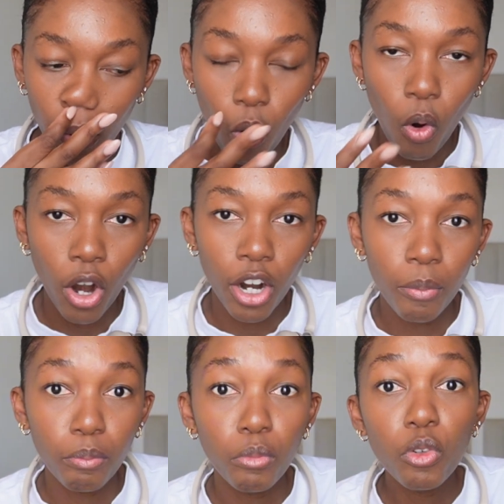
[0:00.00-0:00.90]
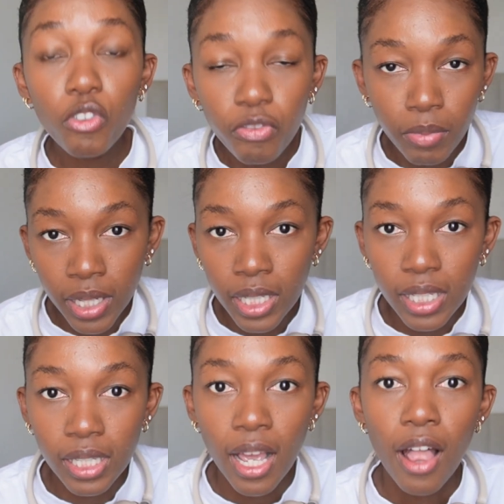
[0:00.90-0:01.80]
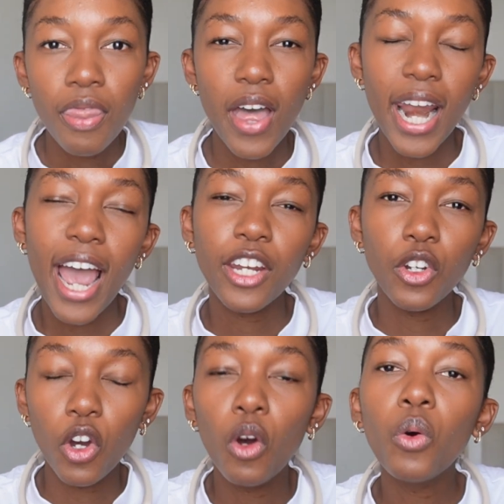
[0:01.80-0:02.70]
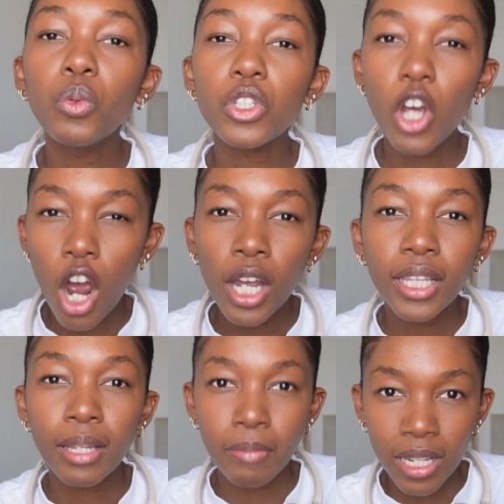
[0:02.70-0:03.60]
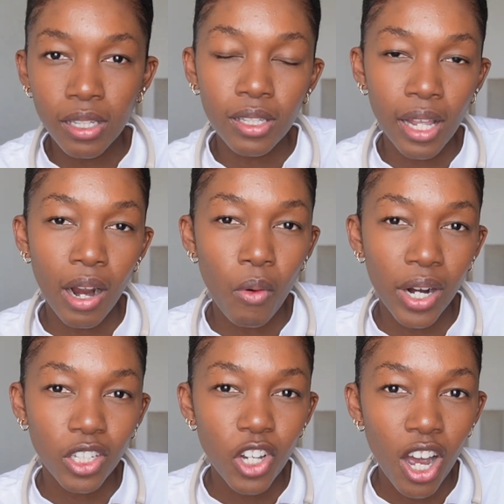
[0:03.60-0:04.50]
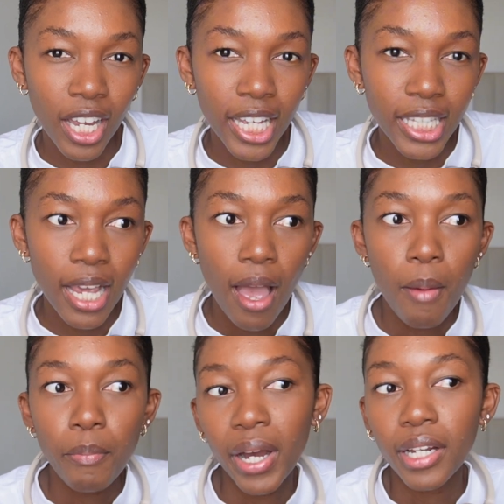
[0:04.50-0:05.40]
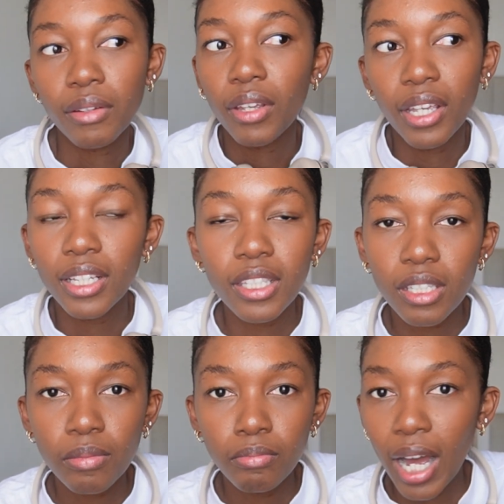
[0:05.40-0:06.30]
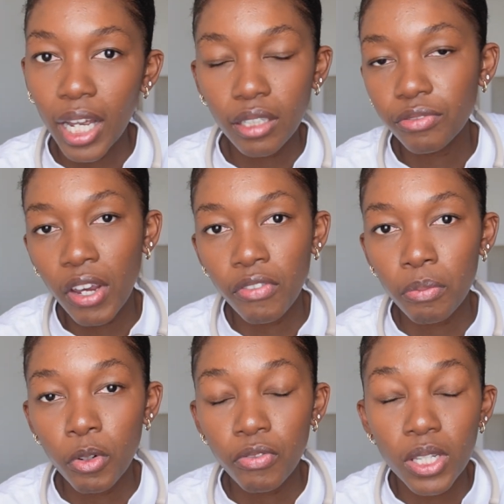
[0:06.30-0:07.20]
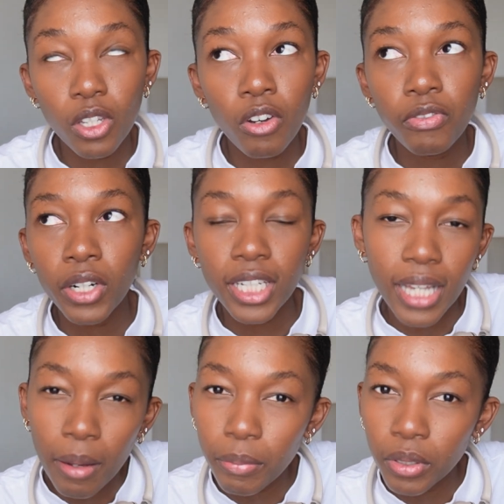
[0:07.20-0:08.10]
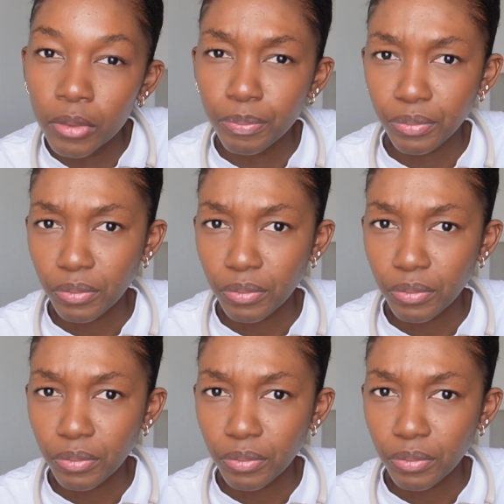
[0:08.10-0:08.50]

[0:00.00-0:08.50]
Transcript: or movements that I know target the muscles that I want to target, but it's my favorite movement. So for example,